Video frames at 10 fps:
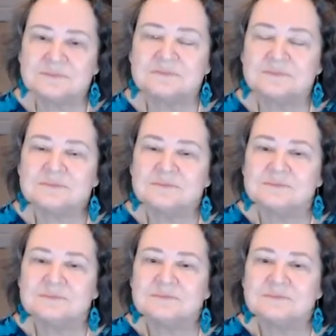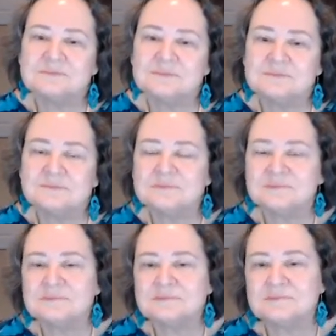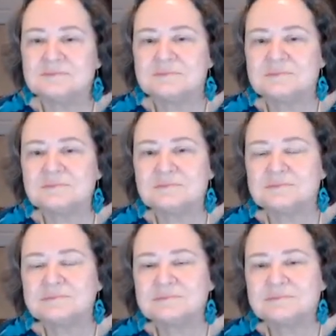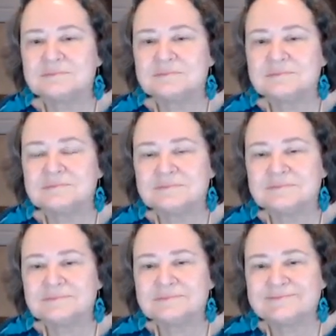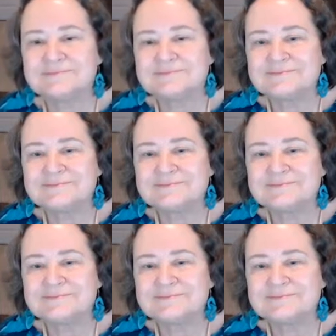(silent)